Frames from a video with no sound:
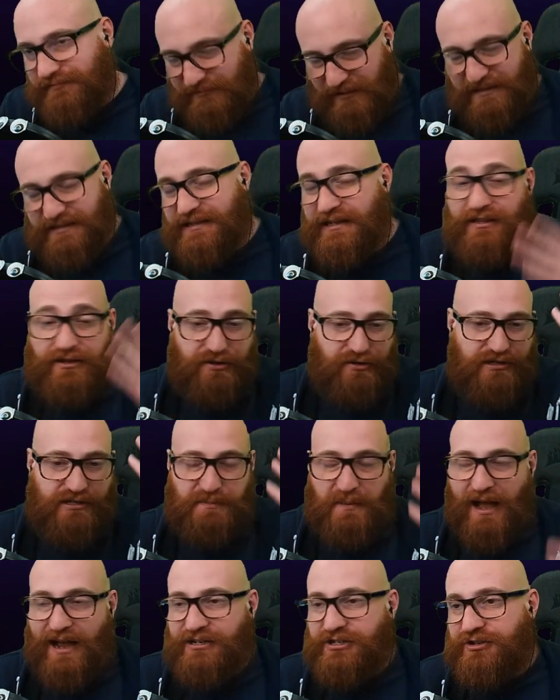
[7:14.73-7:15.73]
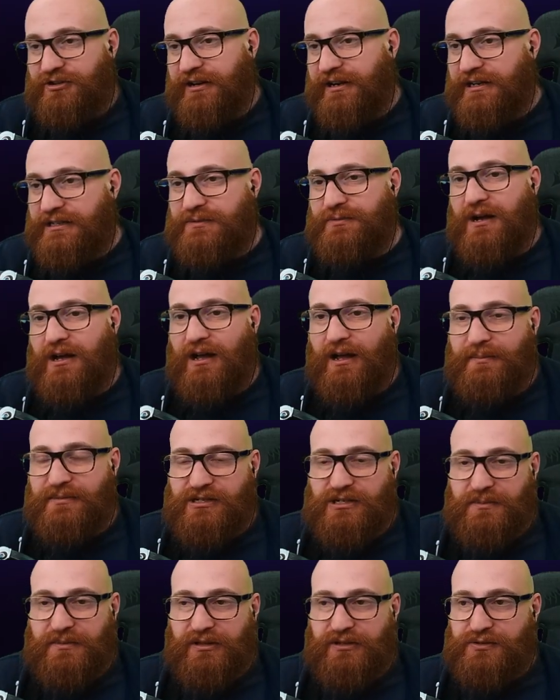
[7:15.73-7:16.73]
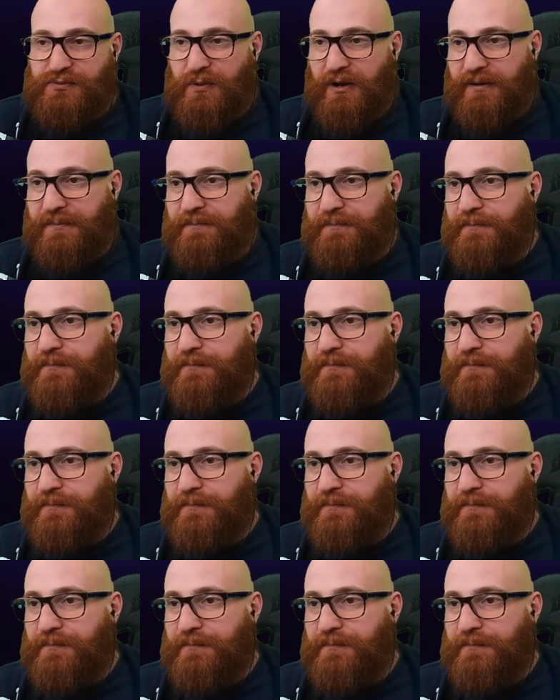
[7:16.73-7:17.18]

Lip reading: Let's see the new splash screen as well. I'm assuming there's one.